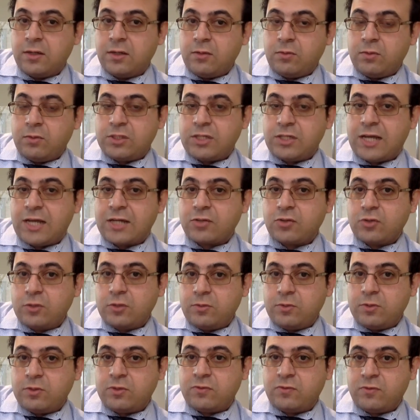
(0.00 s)
which actually
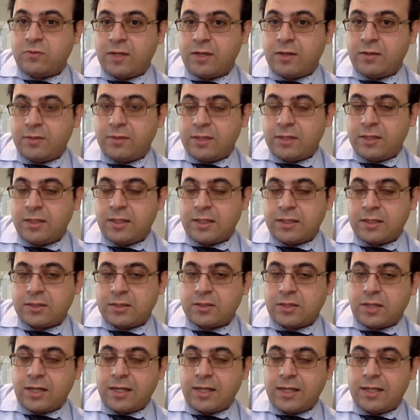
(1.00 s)
was very
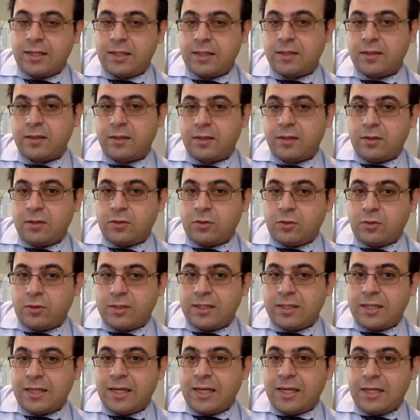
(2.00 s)
exciting during
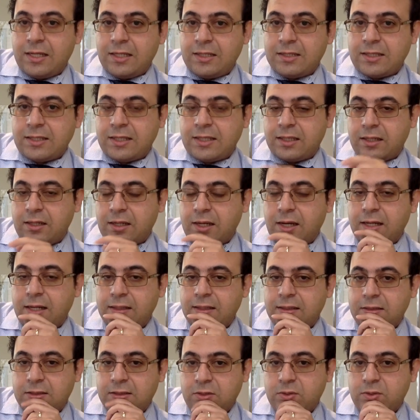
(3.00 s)
the 80s and the 90s.